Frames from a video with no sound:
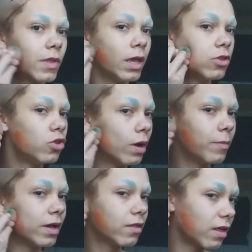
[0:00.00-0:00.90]
enjoy
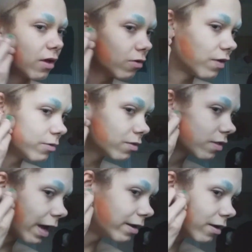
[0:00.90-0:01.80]
myself
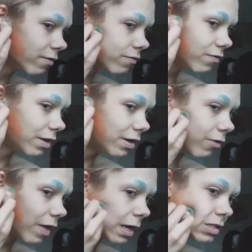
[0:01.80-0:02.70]
outside of,
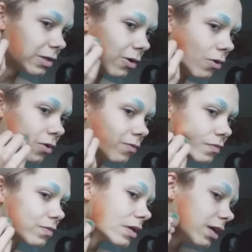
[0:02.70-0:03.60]
that as a goal,
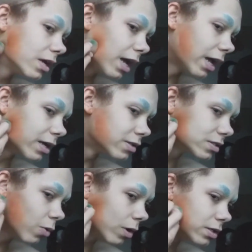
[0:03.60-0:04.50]
and
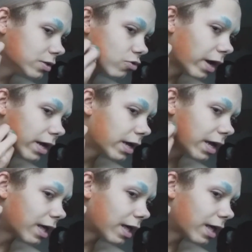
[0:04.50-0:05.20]
still want to do drag.